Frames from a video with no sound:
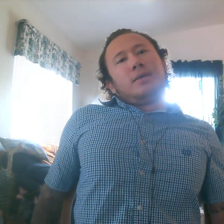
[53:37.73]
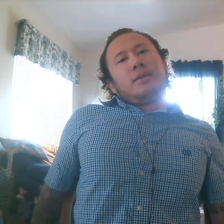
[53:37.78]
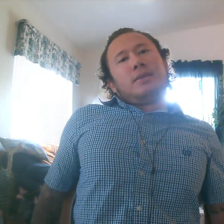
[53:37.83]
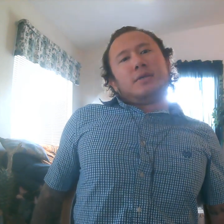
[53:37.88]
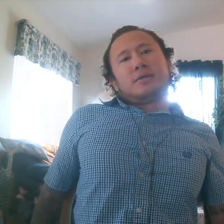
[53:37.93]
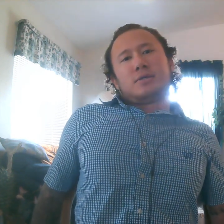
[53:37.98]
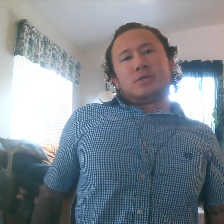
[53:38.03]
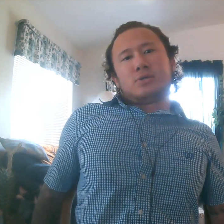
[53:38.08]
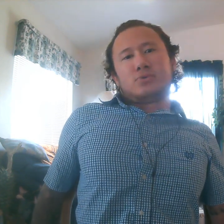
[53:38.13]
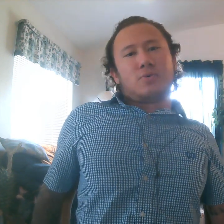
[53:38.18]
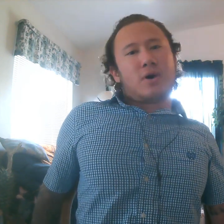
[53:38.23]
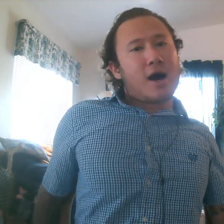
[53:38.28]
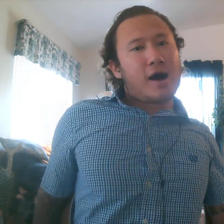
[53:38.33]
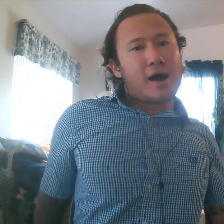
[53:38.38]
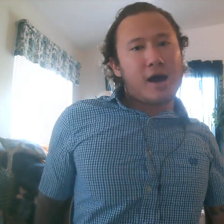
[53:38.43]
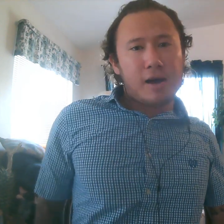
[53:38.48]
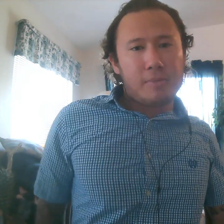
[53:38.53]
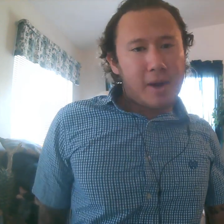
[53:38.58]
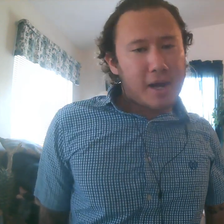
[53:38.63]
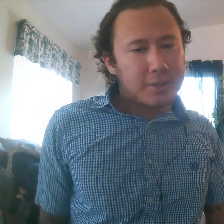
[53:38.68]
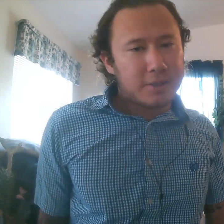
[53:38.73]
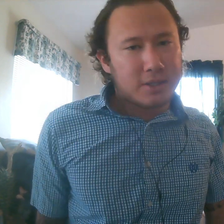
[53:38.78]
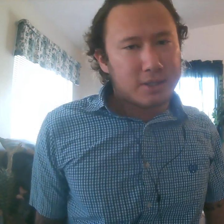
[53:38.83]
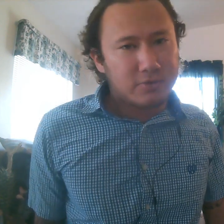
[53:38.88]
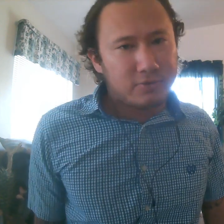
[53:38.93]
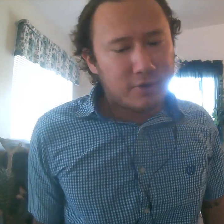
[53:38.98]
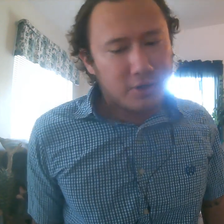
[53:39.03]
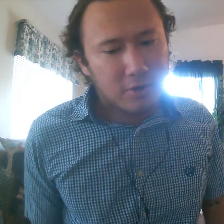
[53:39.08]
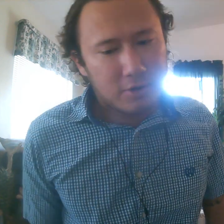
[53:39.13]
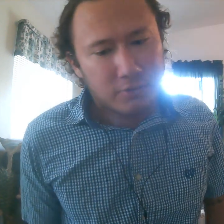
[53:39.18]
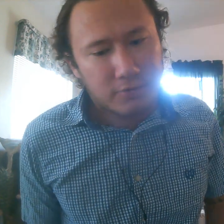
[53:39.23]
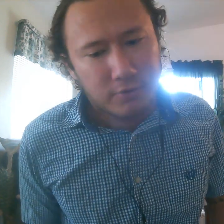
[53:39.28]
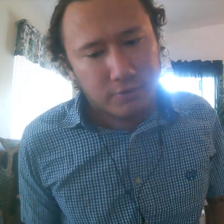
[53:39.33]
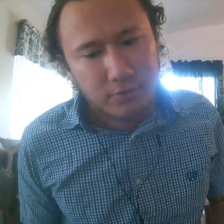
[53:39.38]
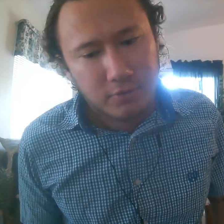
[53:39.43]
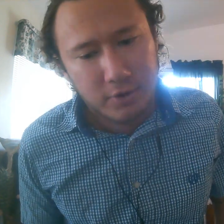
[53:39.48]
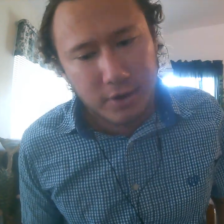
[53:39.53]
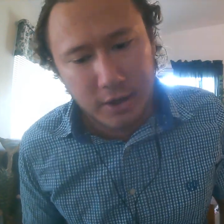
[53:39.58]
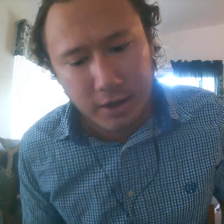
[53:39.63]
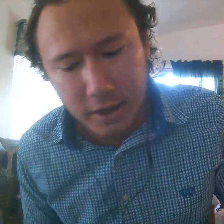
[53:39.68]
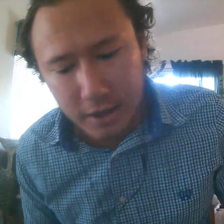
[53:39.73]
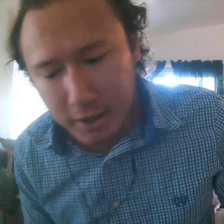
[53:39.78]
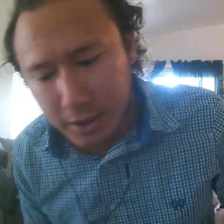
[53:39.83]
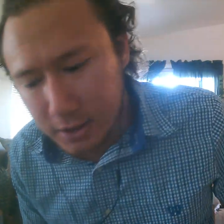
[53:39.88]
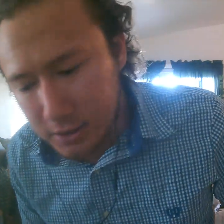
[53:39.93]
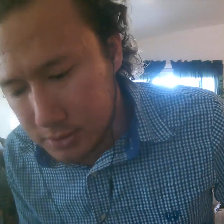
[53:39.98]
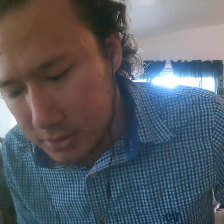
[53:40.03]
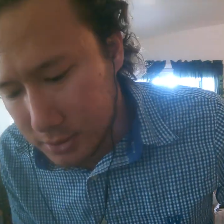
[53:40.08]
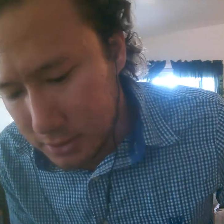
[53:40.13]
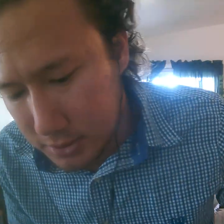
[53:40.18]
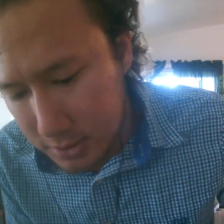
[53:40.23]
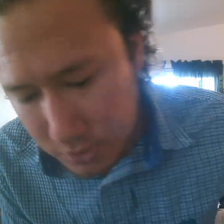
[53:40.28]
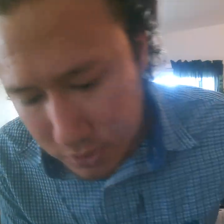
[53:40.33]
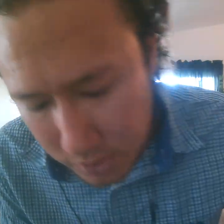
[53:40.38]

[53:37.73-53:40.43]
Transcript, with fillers: this is why I make this video for free, guys. This is